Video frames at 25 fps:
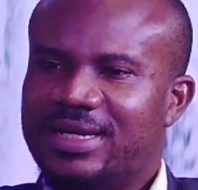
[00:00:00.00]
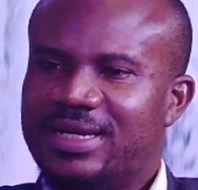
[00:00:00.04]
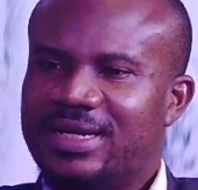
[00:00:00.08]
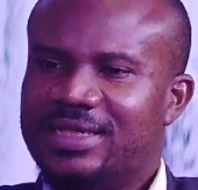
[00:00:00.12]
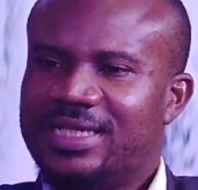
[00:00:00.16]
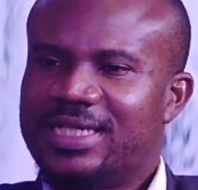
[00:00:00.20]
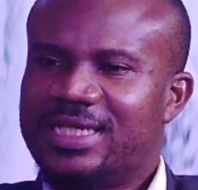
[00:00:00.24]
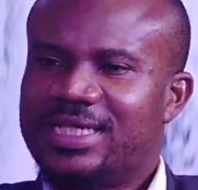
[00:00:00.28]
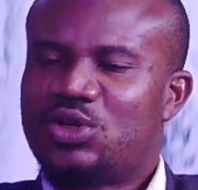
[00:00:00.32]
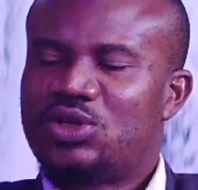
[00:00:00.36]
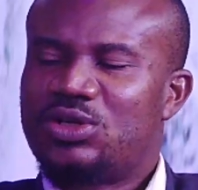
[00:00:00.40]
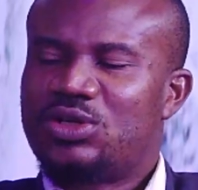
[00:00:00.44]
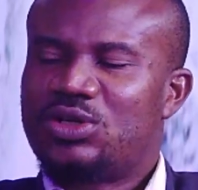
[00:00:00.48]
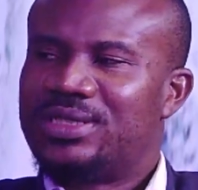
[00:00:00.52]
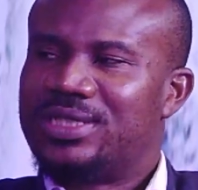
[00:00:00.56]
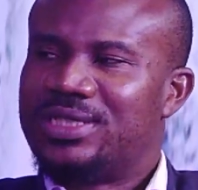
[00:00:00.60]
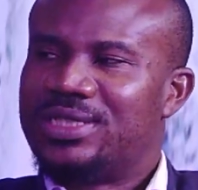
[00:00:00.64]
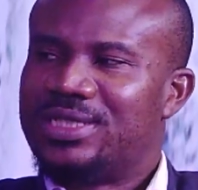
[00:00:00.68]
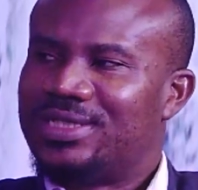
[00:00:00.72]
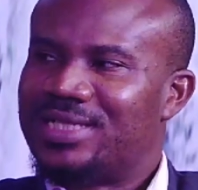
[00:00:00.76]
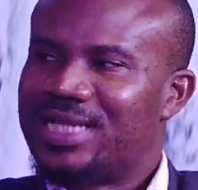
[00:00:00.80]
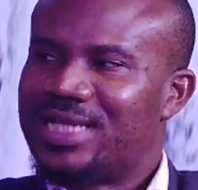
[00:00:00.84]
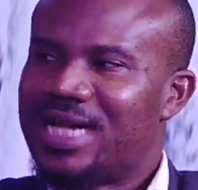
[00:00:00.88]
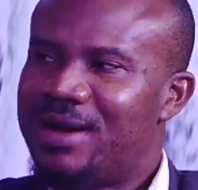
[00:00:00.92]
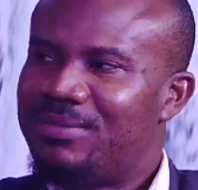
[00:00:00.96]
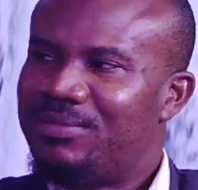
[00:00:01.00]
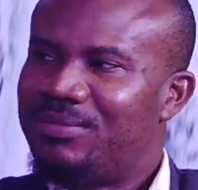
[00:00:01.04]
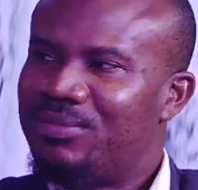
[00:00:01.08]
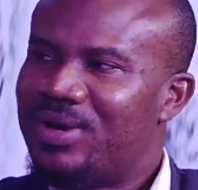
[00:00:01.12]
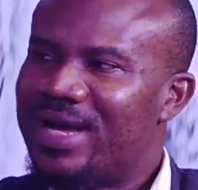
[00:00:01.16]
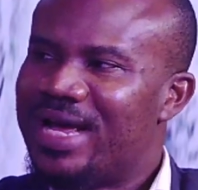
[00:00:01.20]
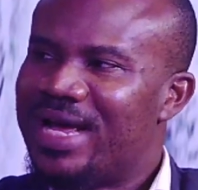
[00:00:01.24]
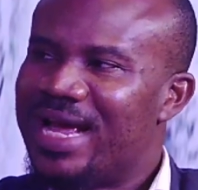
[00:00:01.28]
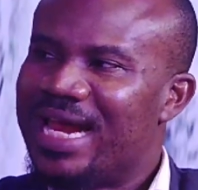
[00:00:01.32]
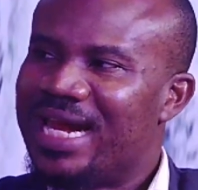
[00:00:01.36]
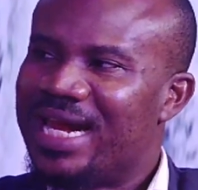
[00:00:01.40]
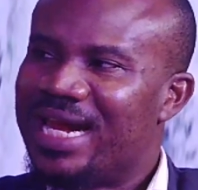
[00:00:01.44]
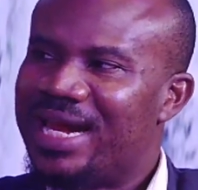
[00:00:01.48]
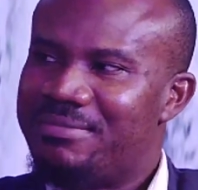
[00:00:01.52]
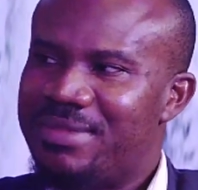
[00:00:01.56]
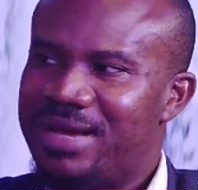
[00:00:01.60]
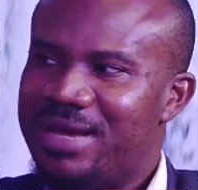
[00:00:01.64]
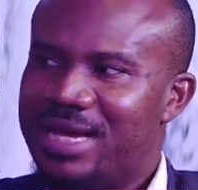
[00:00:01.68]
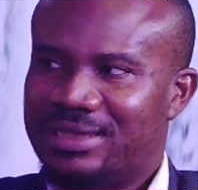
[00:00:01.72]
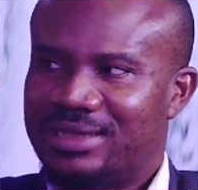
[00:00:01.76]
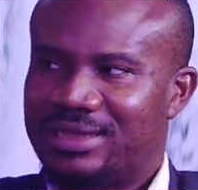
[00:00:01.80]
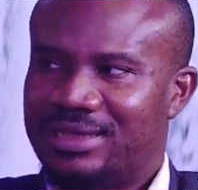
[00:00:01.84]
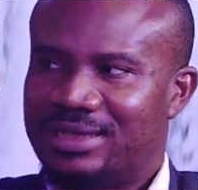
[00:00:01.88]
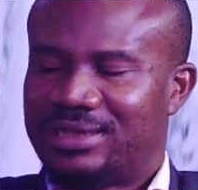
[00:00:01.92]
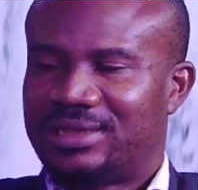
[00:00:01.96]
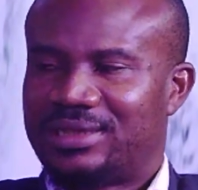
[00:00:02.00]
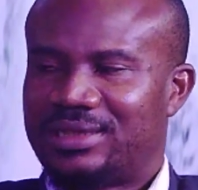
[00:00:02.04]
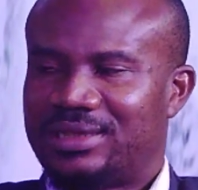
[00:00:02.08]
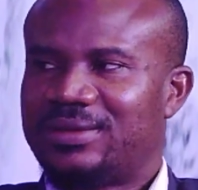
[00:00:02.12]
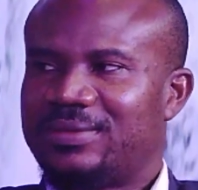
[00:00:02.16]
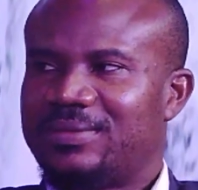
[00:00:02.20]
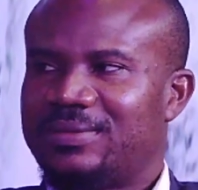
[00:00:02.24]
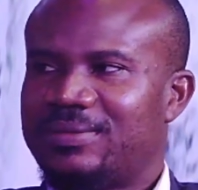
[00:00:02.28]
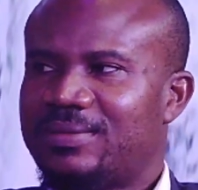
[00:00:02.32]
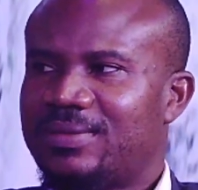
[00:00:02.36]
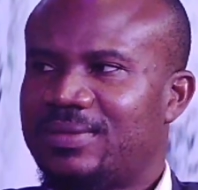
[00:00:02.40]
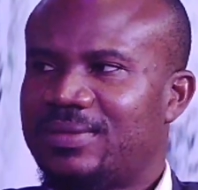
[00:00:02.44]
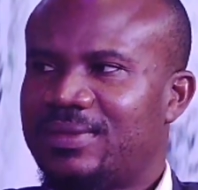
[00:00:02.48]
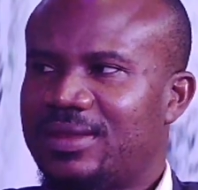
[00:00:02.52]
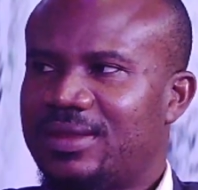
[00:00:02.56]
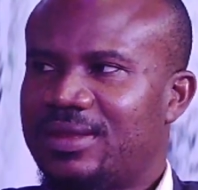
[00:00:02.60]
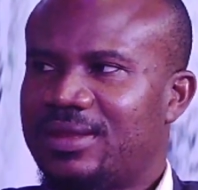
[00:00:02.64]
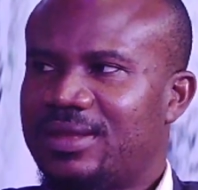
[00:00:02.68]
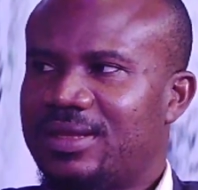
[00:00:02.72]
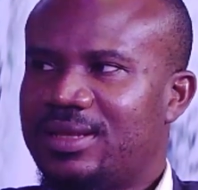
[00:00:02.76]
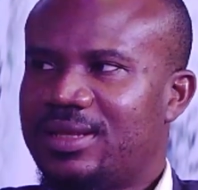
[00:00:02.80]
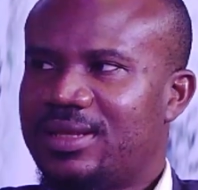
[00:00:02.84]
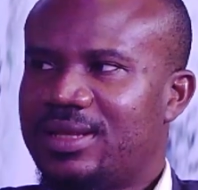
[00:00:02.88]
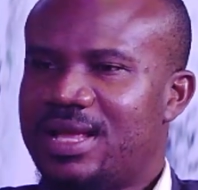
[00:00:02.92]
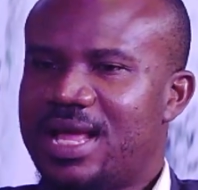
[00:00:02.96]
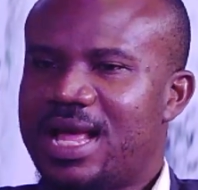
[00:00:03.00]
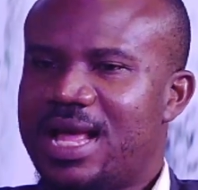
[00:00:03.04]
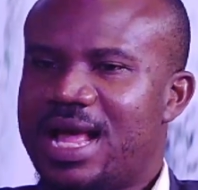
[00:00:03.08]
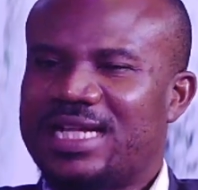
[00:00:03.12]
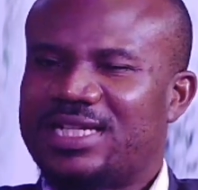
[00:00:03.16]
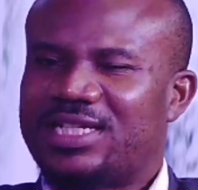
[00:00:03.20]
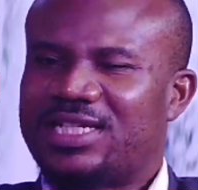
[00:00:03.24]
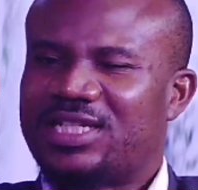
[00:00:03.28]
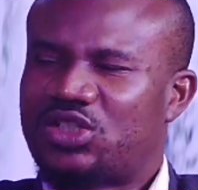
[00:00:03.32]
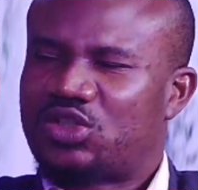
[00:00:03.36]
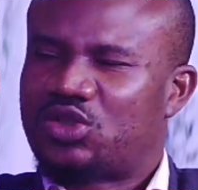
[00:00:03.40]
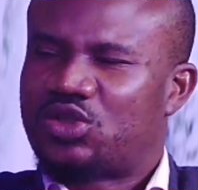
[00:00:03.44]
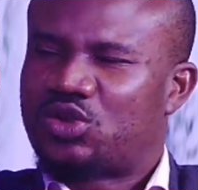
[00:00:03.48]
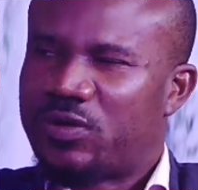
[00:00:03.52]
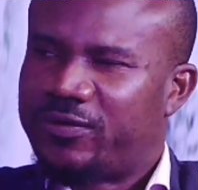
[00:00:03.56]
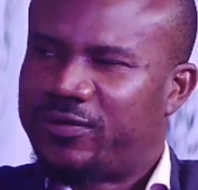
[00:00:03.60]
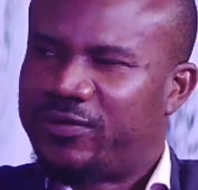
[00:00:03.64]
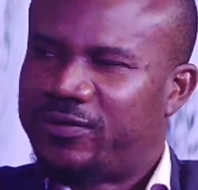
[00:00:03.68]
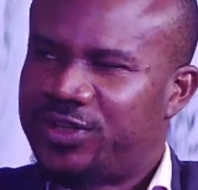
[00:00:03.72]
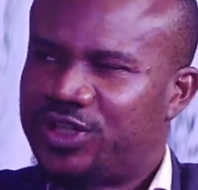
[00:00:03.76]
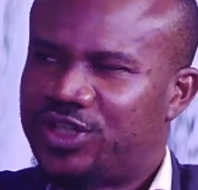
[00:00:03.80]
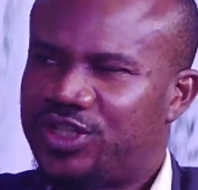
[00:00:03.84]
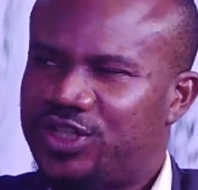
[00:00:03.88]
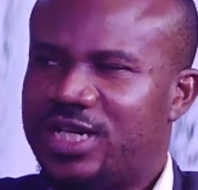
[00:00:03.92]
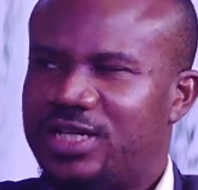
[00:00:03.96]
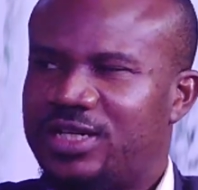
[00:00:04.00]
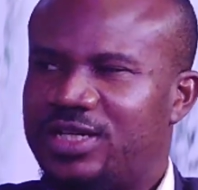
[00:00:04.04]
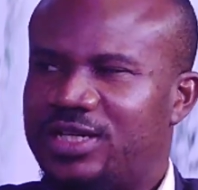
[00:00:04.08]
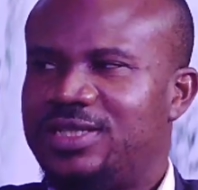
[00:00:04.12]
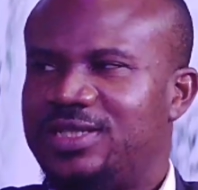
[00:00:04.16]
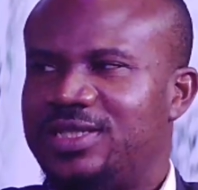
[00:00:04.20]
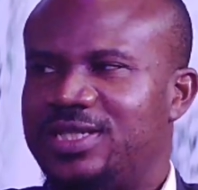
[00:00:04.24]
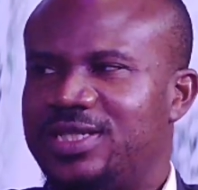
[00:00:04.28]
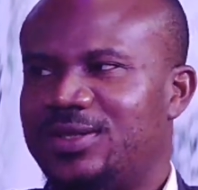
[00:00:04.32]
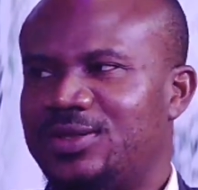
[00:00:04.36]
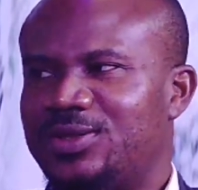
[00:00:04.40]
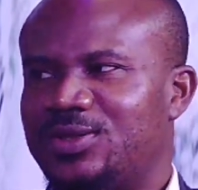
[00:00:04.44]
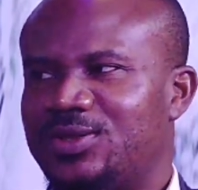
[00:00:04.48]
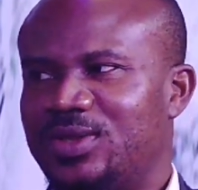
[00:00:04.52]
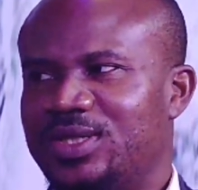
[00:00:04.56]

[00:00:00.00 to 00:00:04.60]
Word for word: these undesirable elements are sufficiently dealt